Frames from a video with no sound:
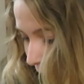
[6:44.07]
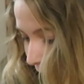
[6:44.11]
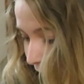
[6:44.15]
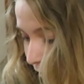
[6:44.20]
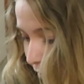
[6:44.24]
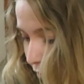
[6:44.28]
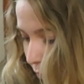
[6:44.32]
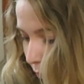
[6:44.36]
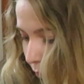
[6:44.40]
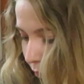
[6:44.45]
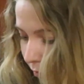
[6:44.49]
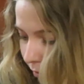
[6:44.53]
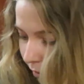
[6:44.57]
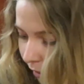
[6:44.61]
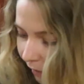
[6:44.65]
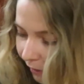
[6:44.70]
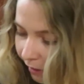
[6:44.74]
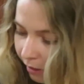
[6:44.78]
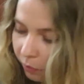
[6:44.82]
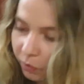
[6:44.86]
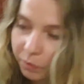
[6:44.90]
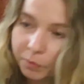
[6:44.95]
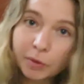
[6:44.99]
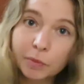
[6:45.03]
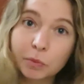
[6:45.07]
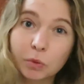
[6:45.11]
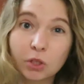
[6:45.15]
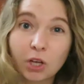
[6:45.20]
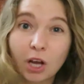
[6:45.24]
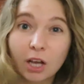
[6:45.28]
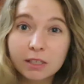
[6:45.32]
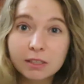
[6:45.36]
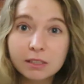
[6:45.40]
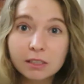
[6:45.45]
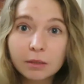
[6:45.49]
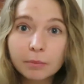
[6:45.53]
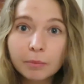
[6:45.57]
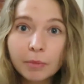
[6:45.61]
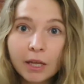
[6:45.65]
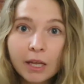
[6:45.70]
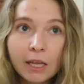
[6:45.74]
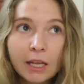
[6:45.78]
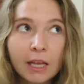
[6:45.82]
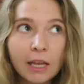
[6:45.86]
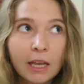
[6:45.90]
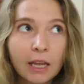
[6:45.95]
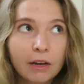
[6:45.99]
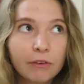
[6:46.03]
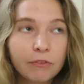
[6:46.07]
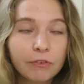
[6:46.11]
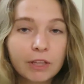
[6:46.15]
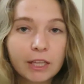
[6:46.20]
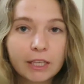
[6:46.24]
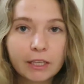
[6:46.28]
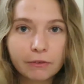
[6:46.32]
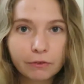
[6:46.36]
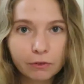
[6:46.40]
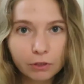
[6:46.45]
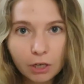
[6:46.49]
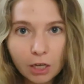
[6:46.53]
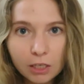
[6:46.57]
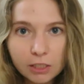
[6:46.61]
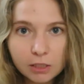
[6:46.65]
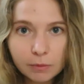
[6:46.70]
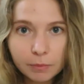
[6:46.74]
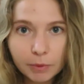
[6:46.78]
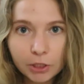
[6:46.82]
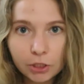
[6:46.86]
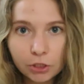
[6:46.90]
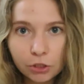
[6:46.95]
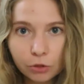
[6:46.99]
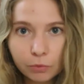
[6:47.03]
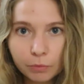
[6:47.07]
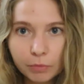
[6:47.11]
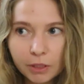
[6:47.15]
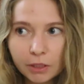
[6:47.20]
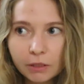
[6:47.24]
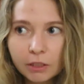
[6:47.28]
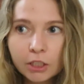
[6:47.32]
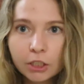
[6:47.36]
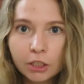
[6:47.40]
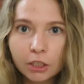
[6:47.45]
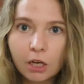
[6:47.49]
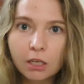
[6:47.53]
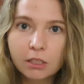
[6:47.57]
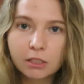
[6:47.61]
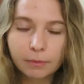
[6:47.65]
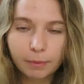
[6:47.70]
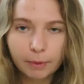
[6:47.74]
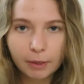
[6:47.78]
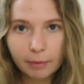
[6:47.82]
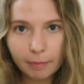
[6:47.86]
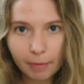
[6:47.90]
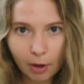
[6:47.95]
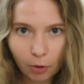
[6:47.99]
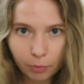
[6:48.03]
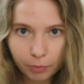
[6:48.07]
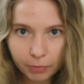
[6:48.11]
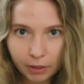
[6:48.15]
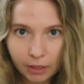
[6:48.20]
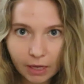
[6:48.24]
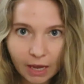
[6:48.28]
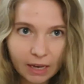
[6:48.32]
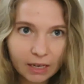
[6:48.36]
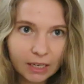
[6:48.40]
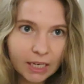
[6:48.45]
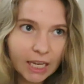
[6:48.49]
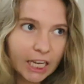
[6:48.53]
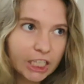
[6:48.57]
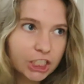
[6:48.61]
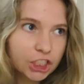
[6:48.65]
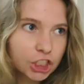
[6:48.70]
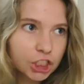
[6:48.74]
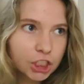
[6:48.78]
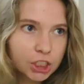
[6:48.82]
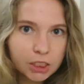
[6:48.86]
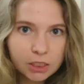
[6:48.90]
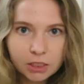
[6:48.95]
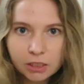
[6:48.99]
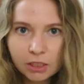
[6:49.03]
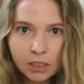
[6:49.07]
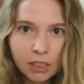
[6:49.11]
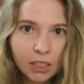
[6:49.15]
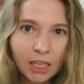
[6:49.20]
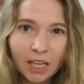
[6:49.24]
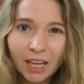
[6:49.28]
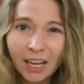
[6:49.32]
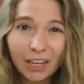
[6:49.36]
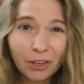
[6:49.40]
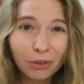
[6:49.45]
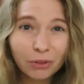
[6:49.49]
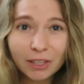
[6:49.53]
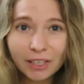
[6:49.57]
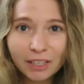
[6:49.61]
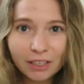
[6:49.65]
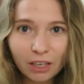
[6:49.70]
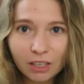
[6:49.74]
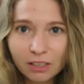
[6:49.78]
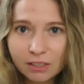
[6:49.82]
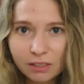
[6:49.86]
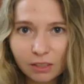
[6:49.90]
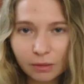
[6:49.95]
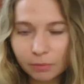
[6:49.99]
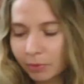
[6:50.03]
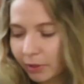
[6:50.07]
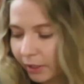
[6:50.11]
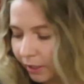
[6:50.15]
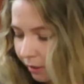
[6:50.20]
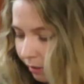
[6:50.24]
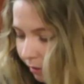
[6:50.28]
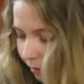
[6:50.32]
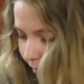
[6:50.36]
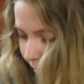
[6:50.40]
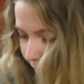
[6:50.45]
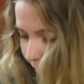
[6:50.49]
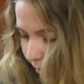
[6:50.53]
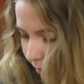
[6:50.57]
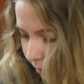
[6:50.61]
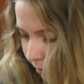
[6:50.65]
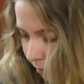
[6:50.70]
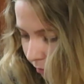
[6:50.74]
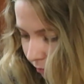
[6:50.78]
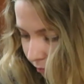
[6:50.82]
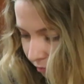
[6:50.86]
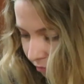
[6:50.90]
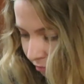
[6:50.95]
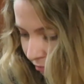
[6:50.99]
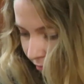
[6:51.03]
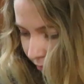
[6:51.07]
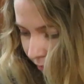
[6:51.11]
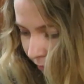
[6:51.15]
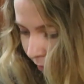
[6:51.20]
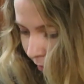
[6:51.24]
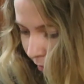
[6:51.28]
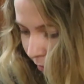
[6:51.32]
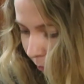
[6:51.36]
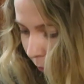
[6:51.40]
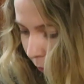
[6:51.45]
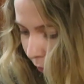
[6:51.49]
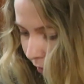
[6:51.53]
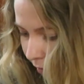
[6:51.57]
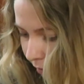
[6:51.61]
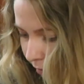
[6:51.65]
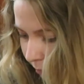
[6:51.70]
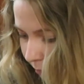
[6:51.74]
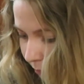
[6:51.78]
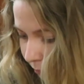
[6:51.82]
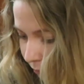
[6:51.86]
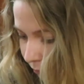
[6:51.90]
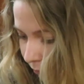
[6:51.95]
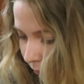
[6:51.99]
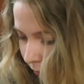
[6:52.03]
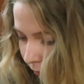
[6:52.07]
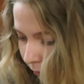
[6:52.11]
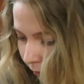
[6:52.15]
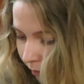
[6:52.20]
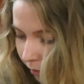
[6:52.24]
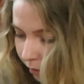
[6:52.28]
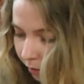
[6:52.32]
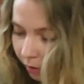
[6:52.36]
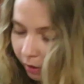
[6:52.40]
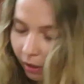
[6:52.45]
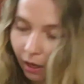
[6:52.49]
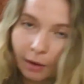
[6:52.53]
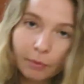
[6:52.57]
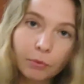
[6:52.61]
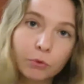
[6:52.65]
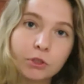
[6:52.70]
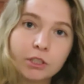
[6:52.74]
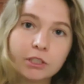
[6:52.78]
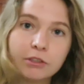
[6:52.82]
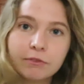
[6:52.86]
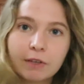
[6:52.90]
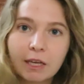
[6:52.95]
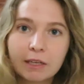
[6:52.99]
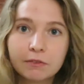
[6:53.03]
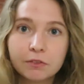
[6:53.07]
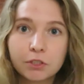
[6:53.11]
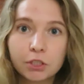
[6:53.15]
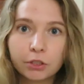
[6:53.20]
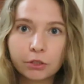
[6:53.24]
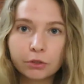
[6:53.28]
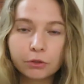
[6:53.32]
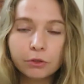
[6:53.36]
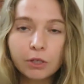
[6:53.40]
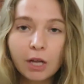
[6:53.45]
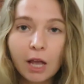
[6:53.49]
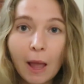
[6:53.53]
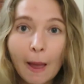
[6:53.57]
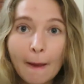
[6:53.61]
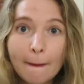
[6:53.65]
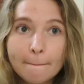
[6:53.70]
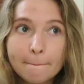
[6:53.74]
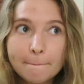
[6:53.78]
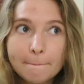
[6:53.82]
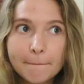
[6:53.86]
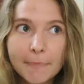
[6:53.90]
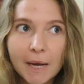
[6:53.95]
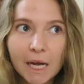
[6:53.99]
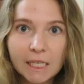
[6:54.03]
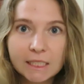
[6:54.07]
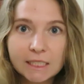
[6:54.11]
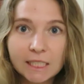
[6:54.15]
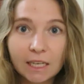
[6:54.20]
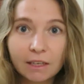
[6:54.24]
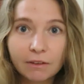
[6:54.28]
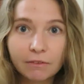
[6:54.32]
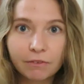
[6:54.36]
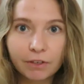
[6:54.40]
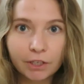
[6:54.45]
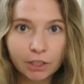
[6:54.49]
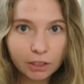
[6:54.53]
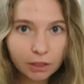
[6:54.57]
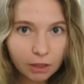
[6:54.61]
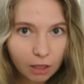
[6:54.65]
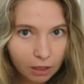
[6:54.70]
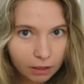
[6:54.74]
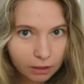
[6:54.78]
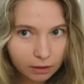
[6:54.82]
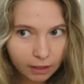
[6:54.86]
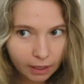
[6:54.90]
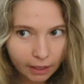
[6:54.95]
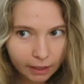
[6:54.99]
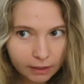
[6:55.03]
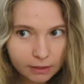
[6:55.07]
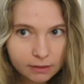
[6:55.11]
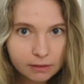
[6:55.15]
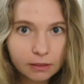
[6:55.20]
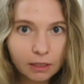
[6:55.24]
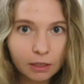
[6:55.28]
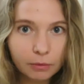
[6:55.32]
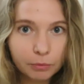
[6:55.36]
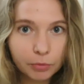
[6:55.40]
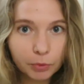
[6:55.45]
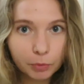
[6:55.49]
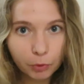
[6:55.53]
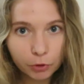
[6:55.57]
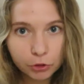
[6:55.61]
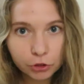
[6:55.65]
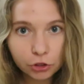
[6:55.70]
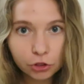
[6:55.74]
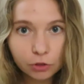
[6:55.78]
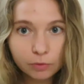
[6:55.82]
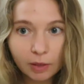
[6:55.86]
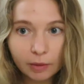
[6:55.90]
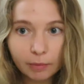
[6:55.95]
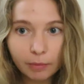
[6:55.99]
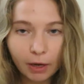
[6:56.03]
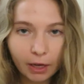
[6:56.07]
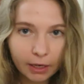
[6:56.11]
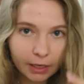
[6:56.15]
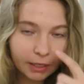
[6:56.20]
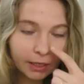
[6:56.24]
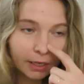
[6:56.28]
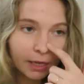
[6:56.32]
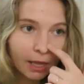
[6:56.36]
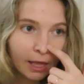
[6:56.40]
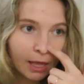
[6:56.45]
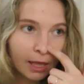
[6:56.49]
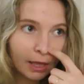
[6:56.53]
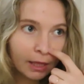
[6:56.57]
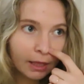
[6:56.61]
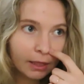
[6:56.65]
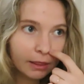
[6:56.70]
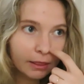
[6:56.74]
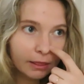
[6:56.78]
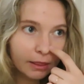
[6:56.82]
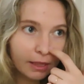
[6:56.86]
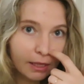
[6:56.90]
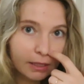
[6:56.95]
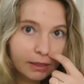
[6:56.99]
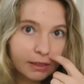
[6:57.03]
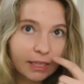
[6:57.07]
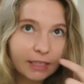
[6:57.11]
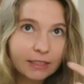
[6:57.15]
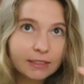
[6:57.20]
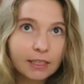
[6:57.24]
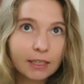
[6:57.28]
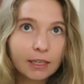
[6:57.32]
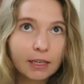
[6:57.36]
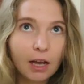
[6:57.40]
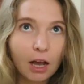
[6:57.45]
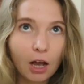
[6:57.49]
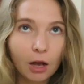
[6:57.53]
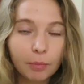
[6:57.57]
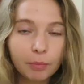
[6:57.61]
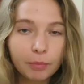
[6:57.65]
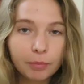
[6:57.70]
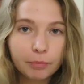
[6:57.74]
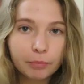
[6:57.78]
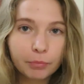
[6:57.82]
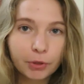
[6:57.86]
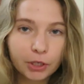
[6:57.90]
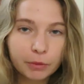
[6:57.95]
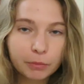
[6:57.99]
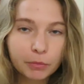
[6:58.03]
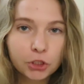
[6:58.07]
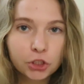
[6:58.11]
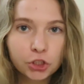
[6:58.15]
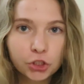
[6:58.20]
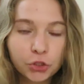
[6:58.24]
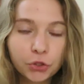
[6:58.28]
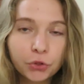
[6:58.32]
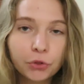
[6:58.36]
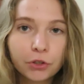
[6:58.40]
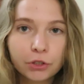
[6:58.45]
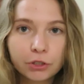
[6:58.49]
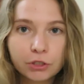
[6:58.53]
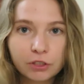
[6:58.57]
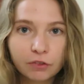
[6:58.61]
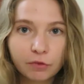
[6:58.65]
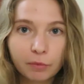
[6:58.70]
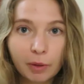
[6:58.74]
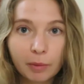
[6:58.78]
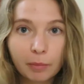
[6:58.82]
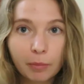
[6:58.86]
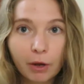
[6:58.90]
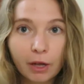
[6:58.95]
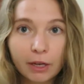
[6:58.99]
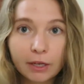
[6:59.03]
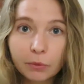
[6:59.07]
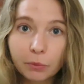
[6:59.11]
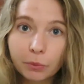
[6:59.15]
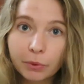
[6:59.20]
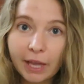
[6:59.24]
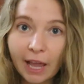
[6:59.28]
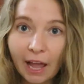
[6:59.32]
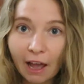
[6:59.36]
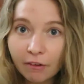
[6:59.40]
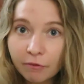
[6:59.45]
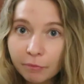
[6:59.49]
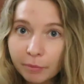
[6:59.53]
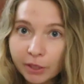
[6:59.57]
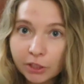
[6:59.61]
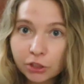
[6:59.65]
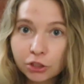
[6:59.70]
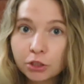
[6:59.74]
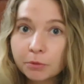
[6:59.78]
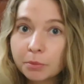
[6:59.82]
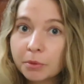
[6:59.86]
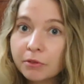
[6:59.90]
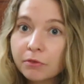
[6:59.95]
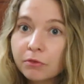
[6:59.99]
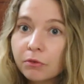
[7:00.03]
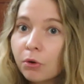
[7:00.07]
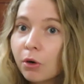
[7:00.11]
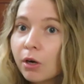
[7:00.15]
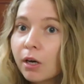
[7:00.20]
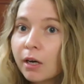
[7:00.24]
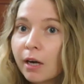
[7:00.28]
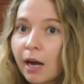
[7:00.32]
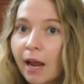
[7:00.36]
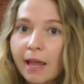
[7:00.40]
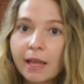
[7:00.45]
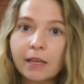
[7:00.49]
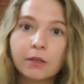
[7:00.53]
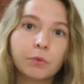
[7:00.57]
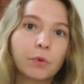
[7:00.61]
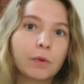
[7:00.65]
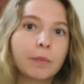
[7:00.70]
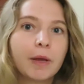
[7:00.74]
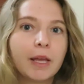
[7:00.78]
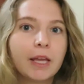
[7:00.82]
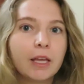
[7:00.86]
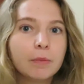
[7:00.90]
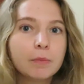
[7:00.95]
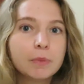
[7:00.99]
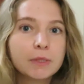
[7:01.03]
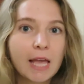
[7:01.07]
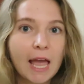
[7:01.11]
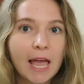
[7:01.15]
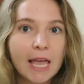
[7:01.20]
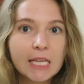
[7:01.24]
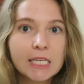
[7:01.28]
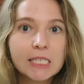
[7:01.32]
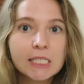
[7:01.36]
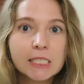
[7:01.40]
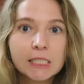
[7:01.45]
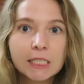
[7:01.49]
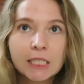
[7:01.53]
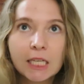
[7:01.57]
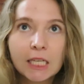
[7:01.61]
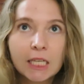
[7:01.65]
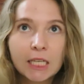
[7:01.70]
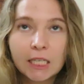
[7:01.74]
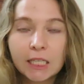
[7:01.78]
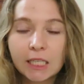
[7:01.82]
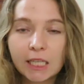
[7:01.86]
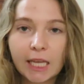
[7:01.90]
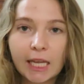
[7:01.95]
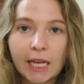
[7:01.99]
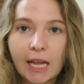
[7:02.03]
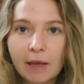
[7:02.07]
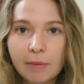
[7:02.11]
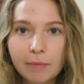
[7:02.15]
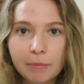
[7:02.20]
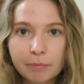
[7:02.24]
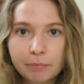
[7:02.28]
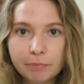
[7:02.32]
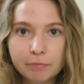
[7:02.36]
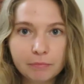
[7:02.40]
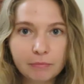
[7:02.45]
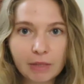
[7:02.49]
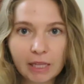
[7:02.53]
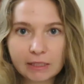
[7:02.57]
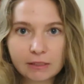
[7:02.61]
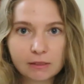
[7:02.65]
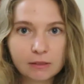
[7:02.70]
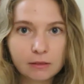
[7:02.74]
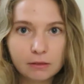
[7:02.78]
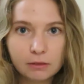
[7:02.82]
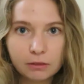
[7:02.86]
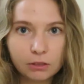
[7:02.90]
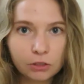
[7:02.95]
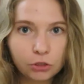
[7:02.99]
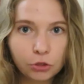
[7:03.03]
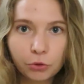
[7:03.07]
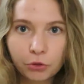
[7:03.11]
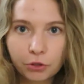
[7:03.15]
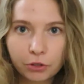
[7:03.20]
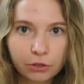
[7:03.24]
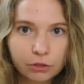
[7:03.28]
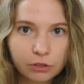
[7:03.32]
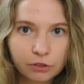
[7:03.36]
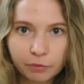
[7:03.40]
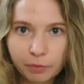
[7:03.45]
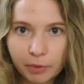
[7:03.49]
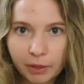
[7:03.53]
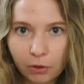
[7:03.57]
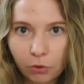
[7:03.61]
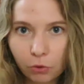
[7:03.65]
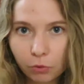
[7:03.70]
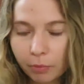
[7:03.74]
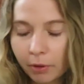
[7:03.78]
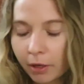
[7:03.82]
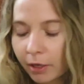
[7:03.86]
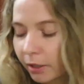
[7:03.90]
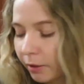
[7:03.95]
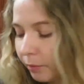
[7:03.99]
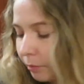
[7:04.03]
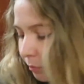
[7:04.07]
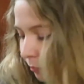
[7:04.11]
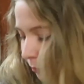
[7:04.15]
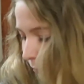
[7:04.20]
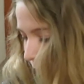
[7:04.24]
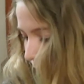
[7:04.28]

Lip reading: I don't like it when people gossip, and I feel like if you're gossiping to me, you're gossiping about me, and I don't like gossip. Like, it's pointless. I'm only 5'2", but I have very long legs in proportion to my body. Then they take up pretty much 2/3 of my body. We have measured before, and where my hips end, like that's 2/3 of my whole body.